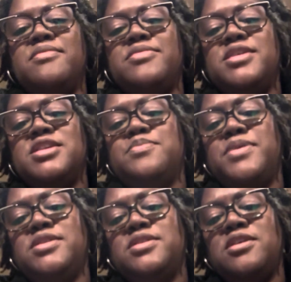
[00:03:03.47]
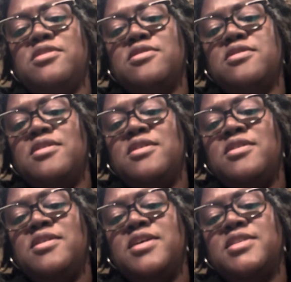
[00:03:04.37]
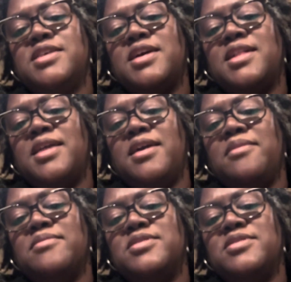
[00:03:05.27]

This piece here is a clamp,